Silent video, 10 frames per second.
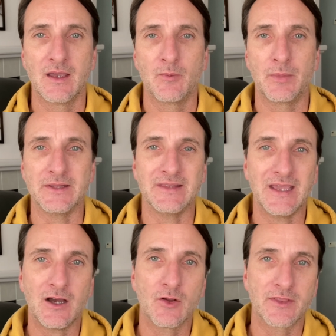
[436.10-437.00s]
But
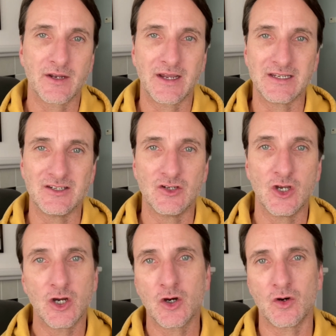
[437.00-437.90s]
now that I
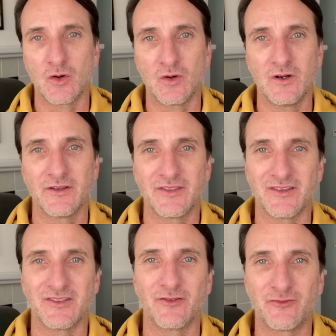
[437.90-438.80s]
know
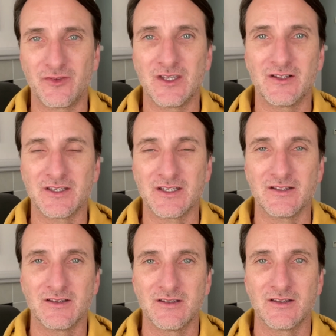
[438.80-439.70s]
that the
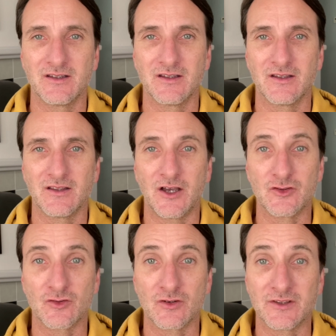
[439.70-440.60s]
feeling
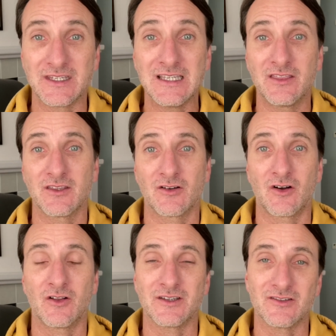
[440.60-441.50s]
underneath it
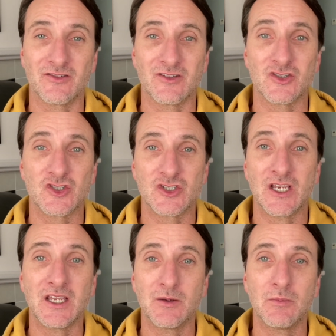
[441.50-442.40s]
all is the
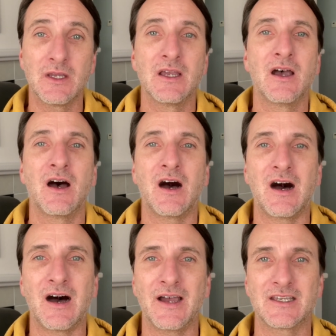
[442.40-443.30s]
shame,
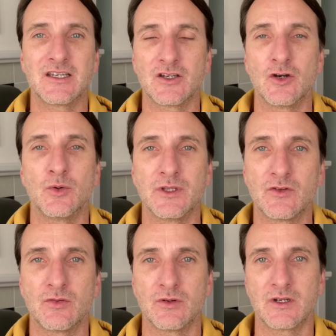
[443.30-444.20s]
I can go
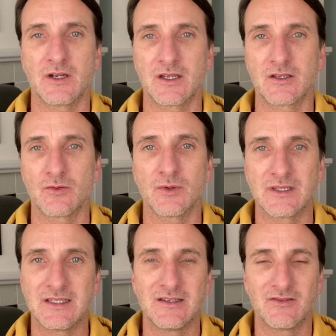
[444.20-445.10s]
into it and I can
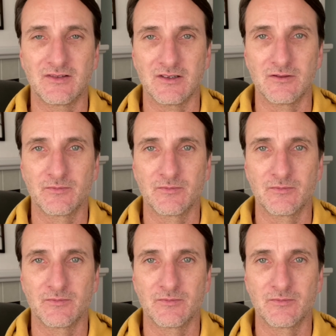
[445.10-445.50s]
release it.